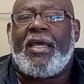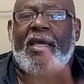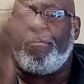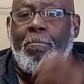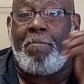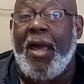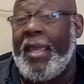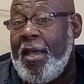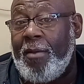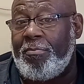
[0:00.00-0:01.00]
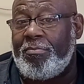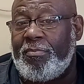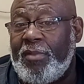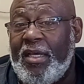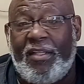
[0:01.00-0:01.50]
And bam,
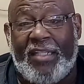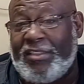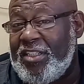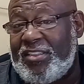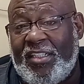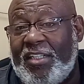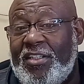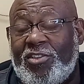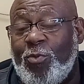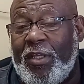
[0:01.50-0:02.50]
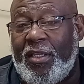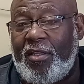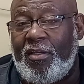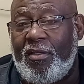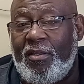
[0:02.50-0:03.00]
they just did it this week.
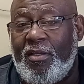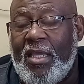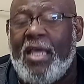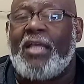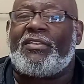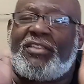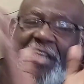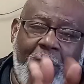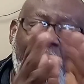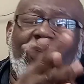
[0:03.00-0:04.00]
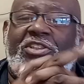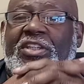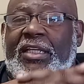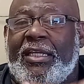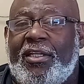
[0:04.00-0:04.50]
Tell me what you
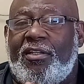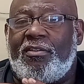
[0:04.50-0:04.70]
think.